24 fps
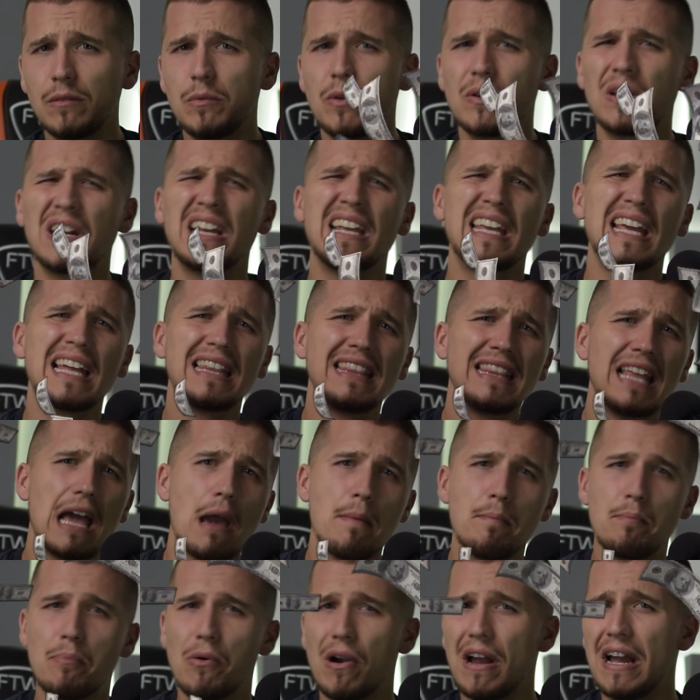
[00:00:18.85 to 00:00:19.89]
You want to get that
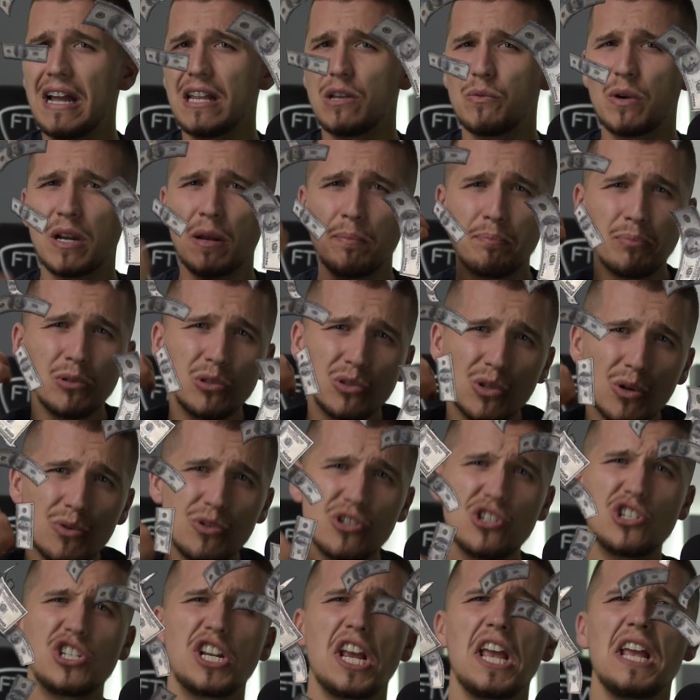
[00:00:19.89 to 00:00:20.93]
bread. You want to put those
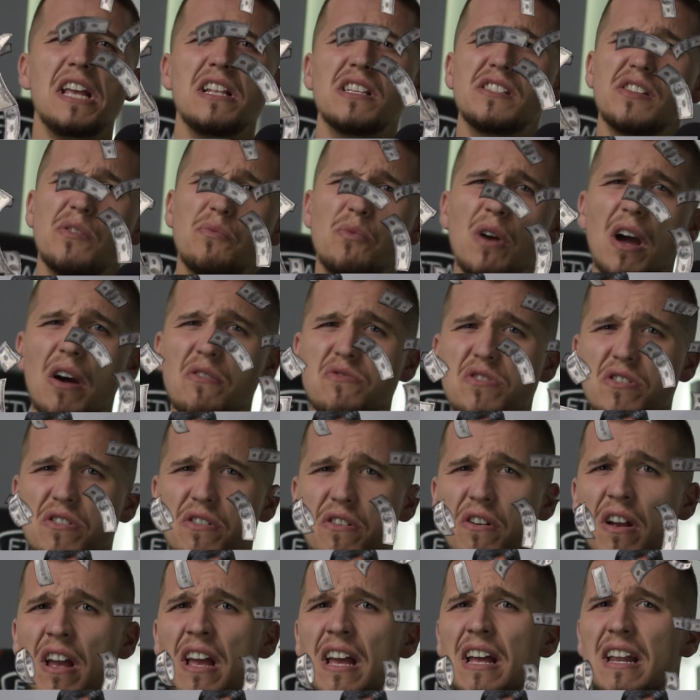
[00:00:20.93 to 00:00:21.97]
chains around your
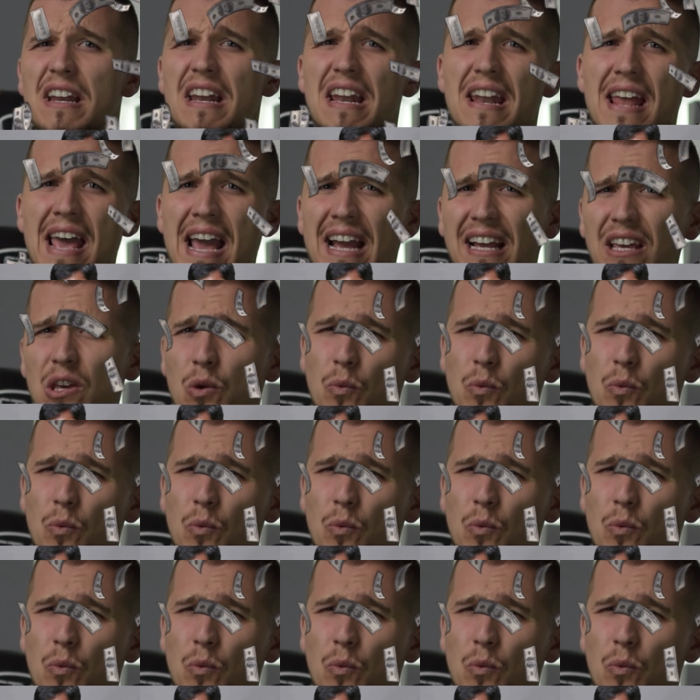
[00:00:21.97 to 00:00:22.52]
neck.